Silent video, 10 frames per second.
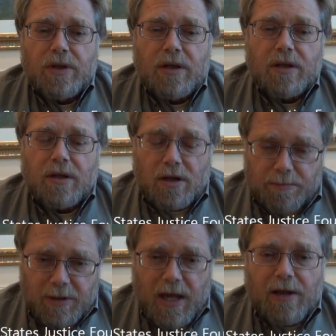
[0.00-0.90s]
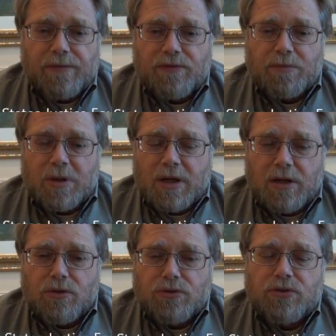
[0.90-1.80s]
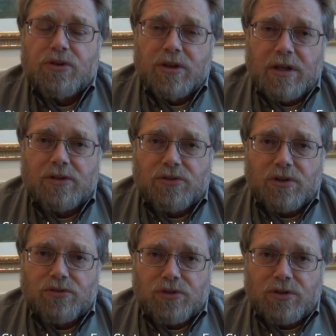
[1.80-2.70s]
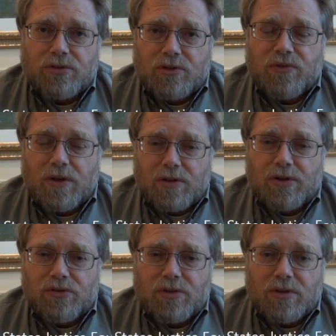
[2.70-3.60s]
on behalf of, among others, the United States Justice Foundation,